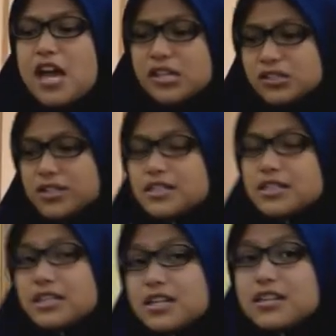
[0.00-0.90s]
As you can
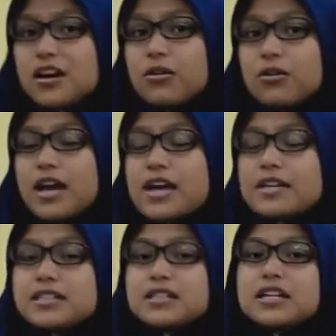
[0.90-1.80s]
see now,
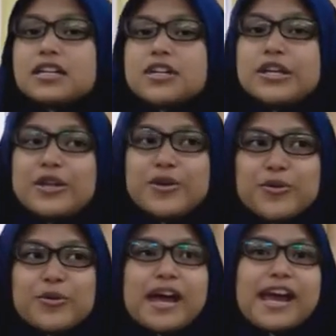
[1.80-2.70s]
as the
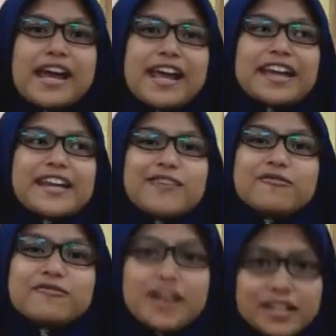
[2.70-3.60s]
new and
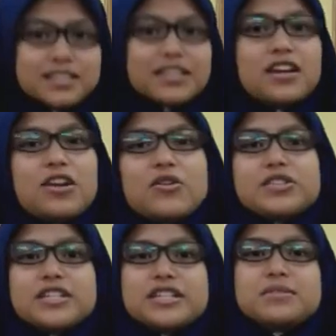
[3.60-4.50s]
advanced
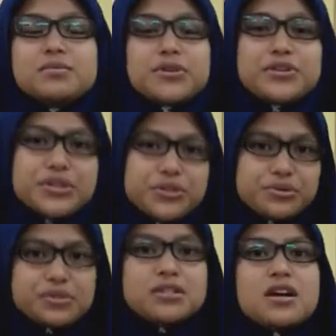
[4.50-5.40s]
technology is
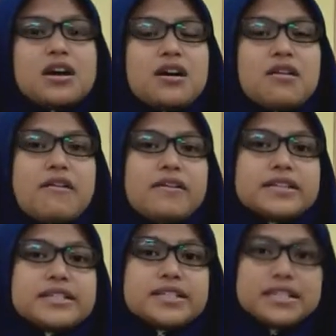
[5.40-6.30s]
produced
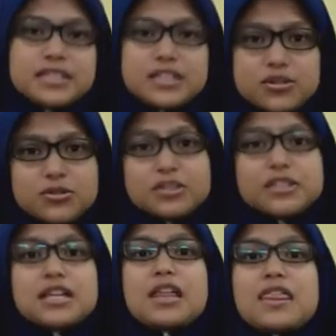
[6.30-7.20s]
on a certain good,
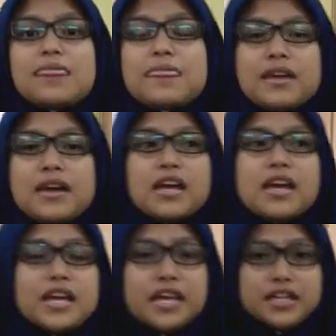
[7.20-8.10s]

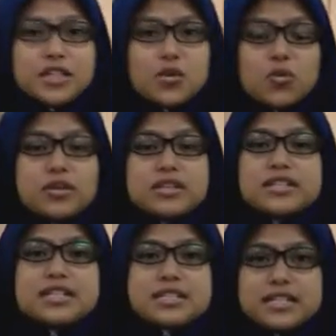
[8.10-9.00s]
it
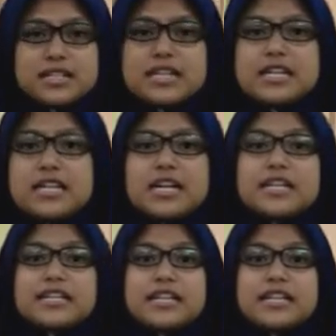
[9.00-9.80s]
will certainly